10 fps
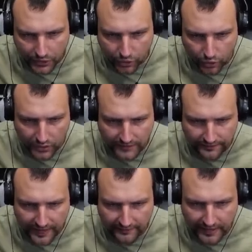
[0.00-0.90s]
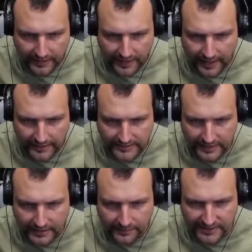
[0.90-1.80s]
Good, very, very nice.
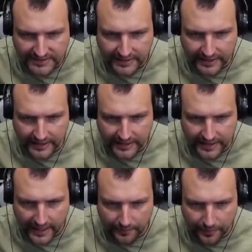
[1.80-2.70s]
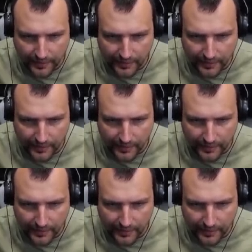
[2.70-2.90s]
Let me see. Yep.